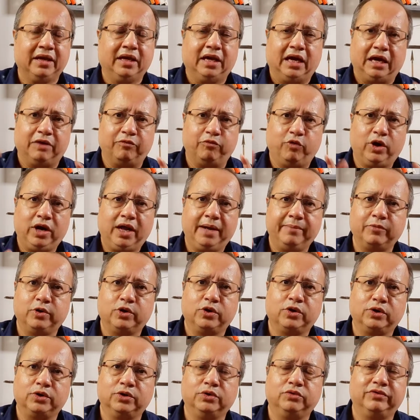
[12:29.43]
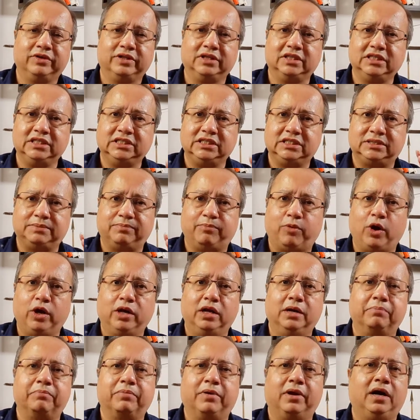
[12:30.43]
And what I'm going to do with these
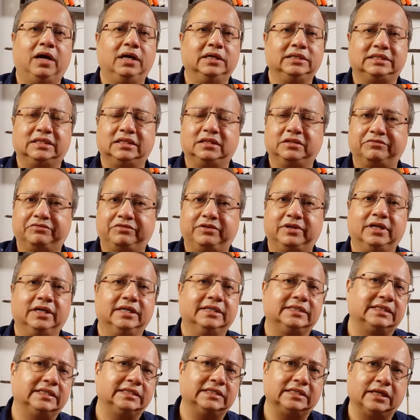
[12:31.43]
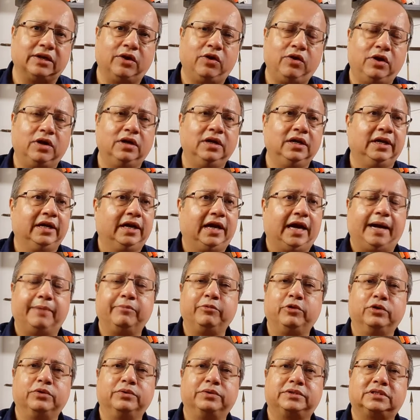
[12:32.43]
boiler plants and the furnaces and all, I'm
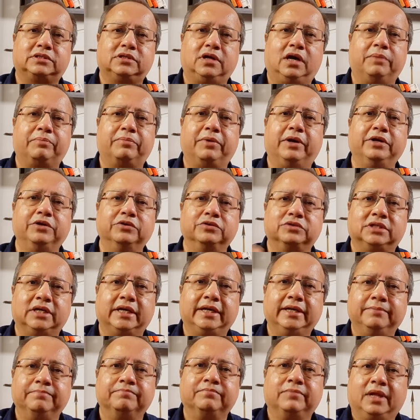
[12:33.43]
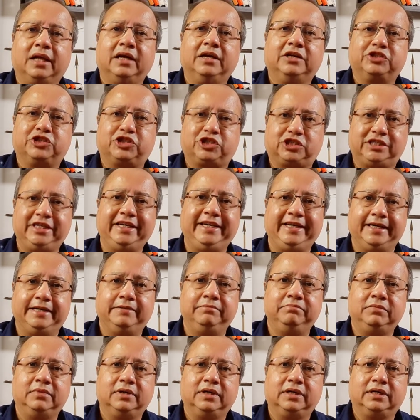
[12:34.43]
going to start producing
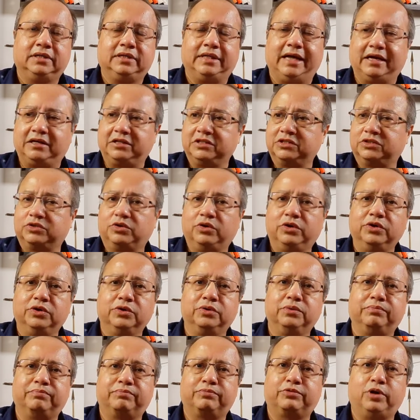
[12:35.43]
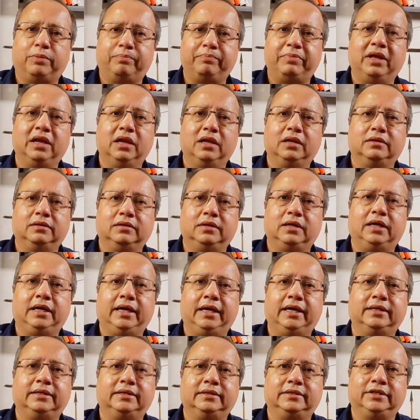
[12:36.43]
steam that is going to propel
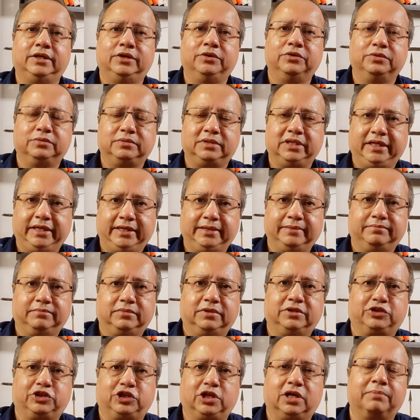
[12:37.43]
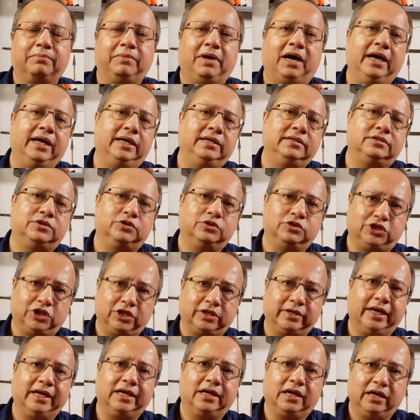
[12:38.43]
and, the turbine to
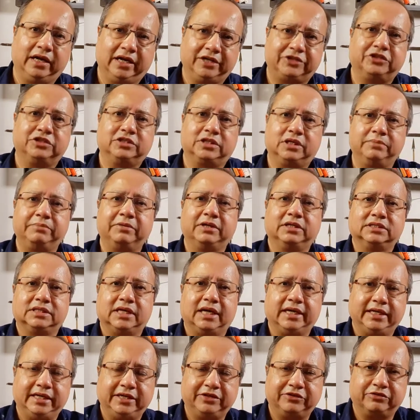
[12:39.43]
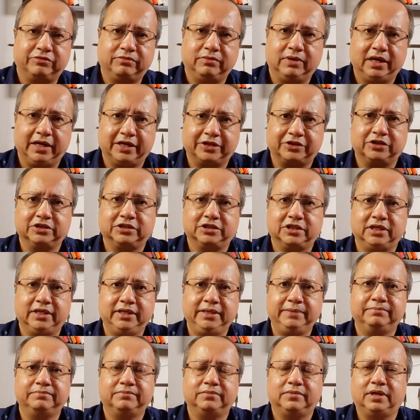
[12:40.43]
generate electricity, because I need
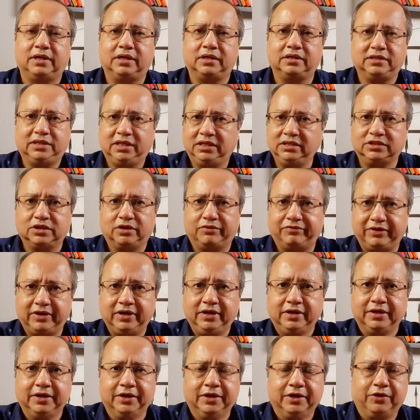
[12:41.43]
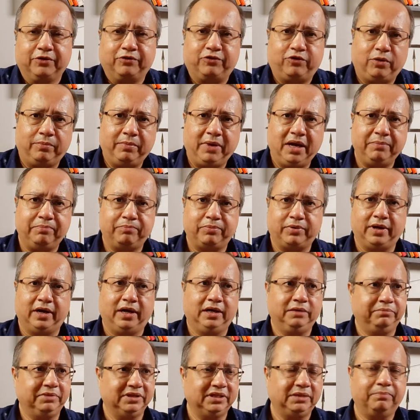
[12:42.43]
electricity, tons of it for my
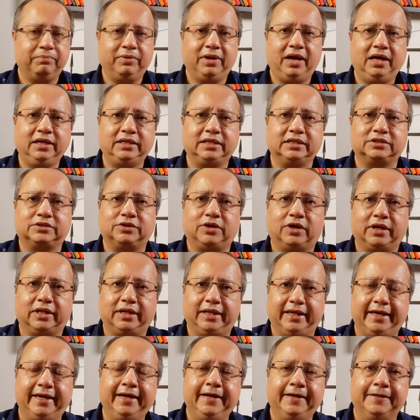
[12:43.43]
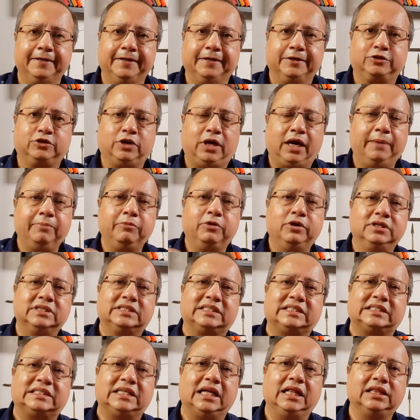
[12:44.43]
plant, but the plant is not there. So I'm going to
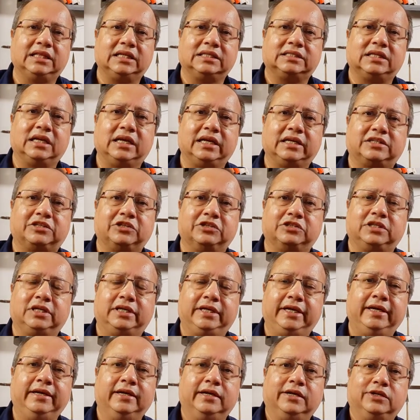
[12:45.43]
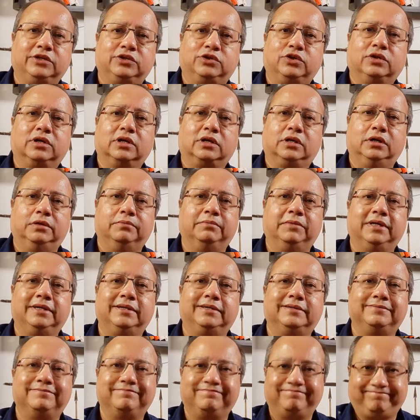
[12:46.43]
sell this electricity to the government.
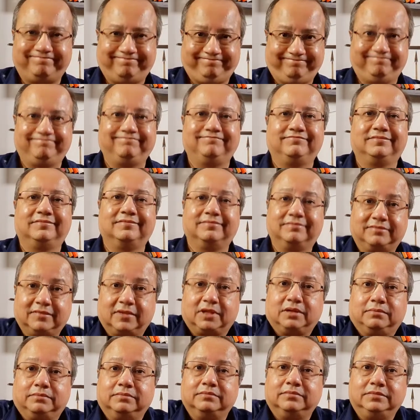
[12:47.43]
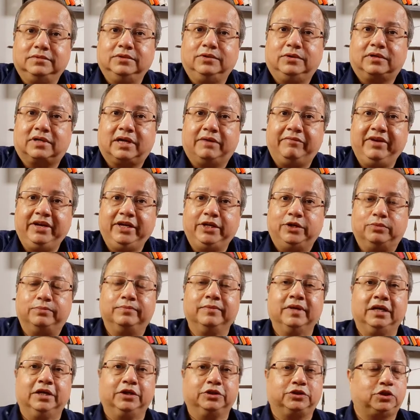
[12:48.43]
Revenue.
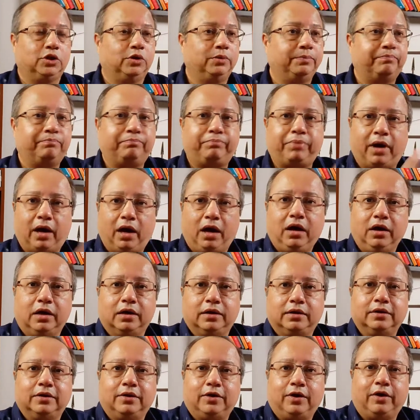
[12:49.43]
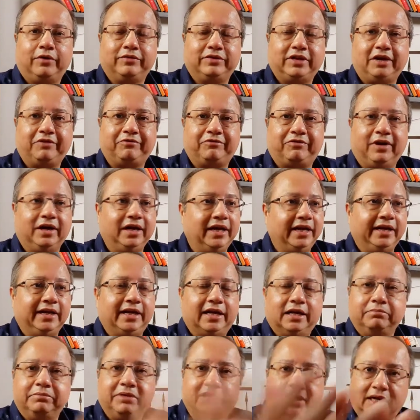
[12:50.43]
So part of that funding
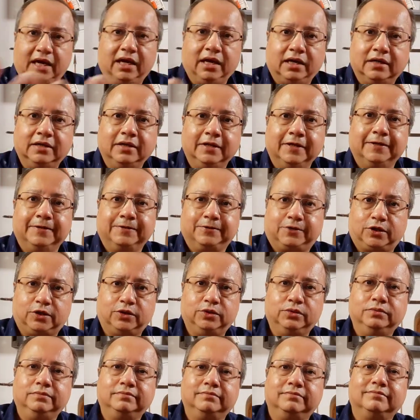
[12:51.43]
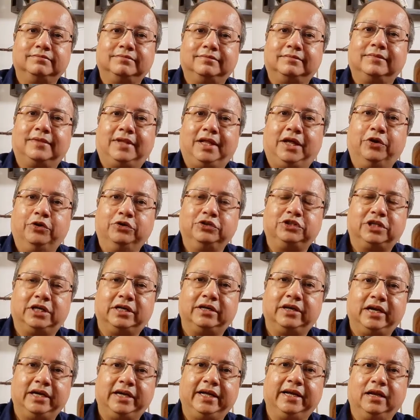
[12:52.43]
can be done through
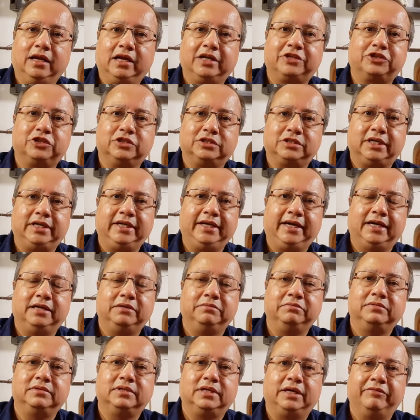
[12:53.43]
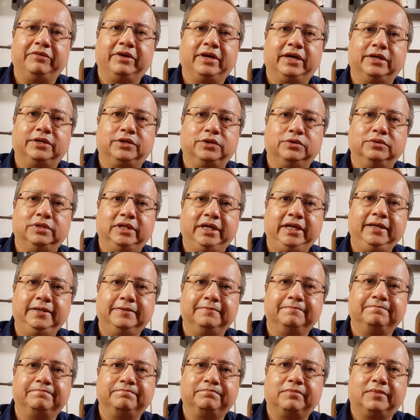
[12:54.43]
generating electricity and giving it to the
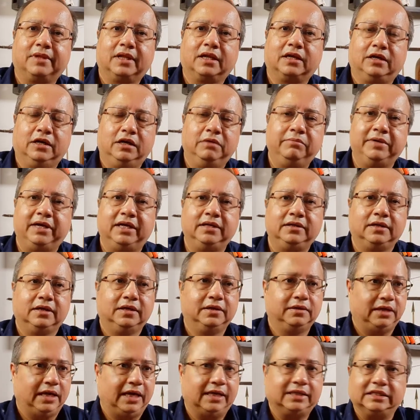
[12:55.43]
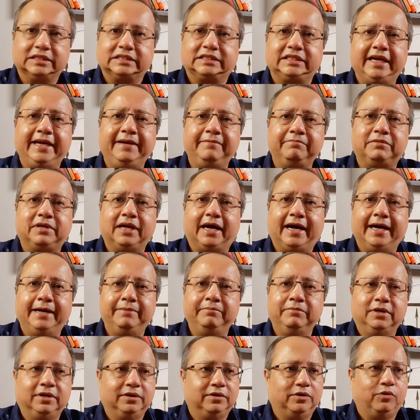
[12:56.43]
government. At the same
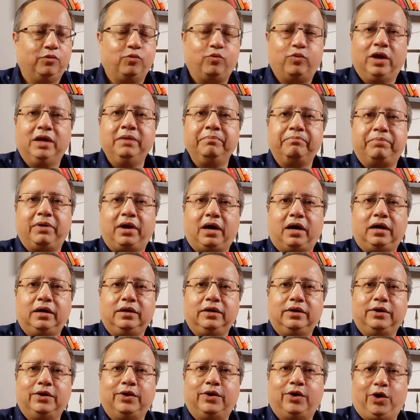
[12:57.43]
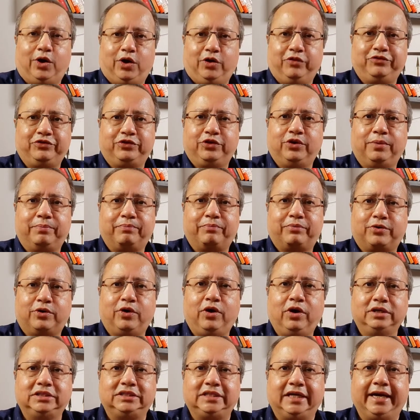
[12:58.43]
time, one part of your
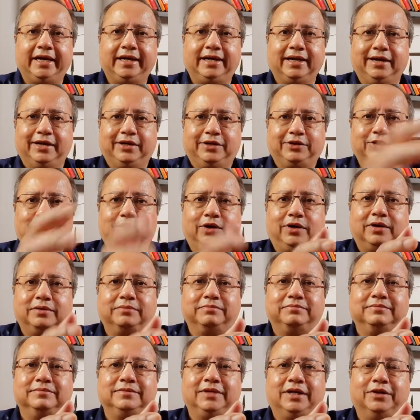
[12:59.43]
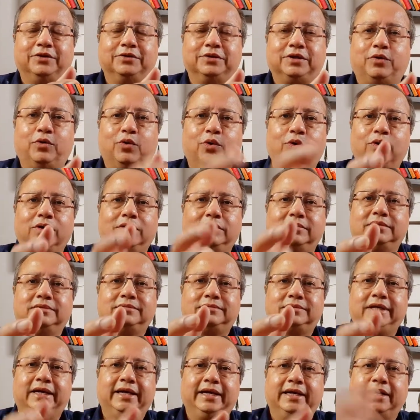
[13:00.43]
project, the whole
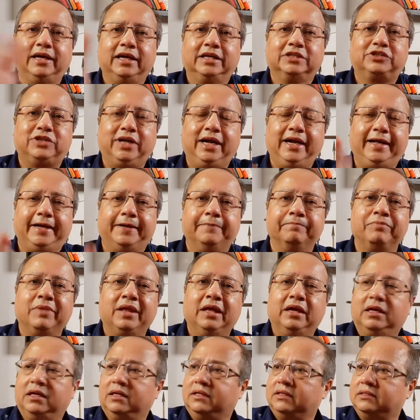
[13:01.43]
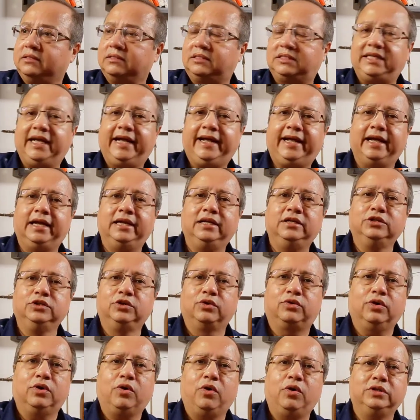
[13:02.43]
thing is ready. Second, you
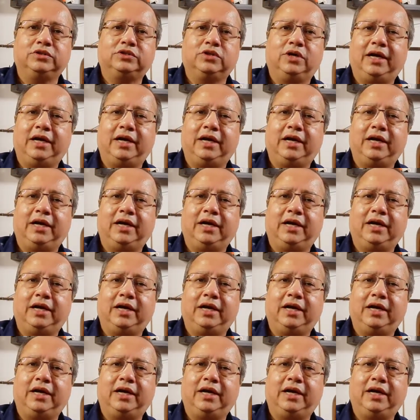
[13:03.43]
could also